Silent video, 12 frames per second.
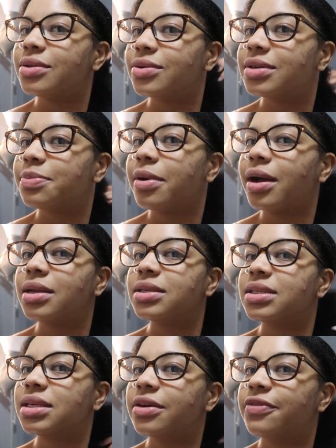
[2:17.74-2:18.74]
you could probably
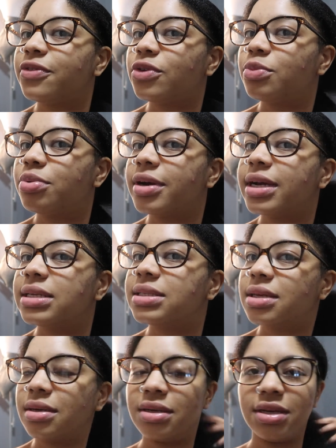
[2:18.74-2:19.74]
see a few
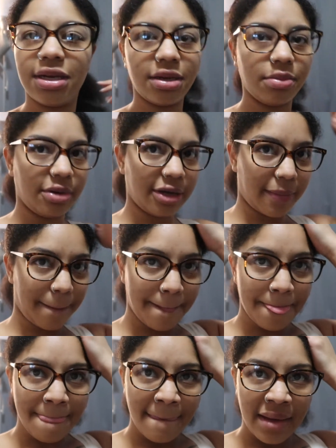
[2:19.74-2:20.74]
braids under there, but
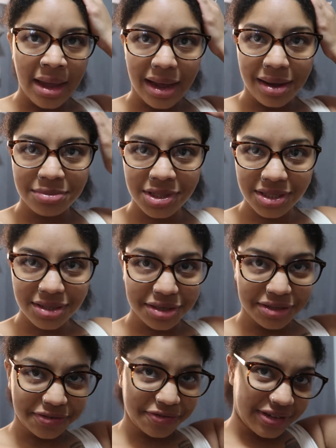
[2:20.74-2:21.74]
I'm just
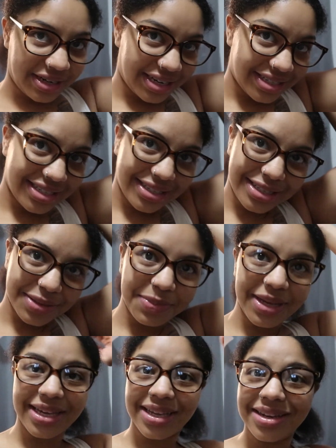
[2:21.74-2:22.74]
gonna finesse it to
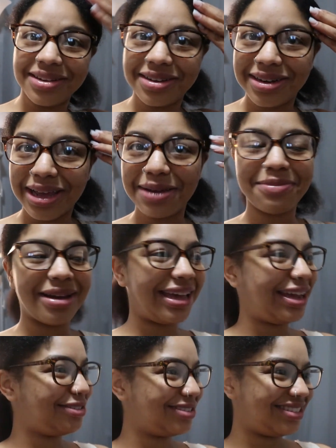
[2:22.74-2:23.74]
make it look like my
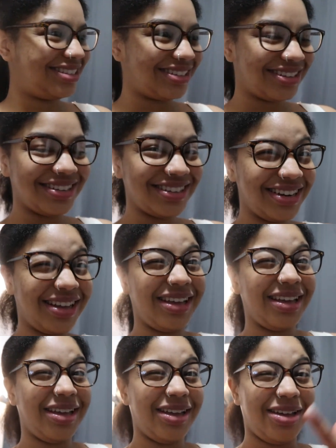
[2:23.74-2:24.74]
hair is done
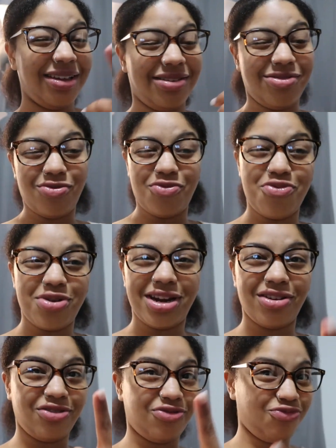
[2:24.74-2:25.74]
when
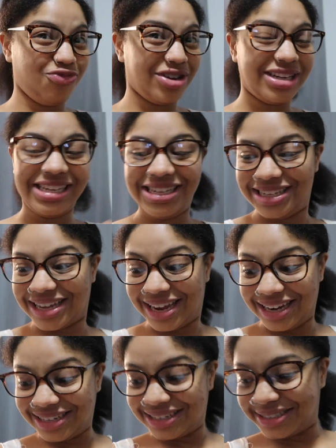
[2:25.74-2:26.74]
it really
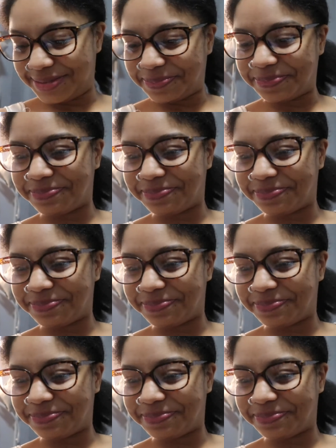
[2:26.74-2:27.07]
ain't done.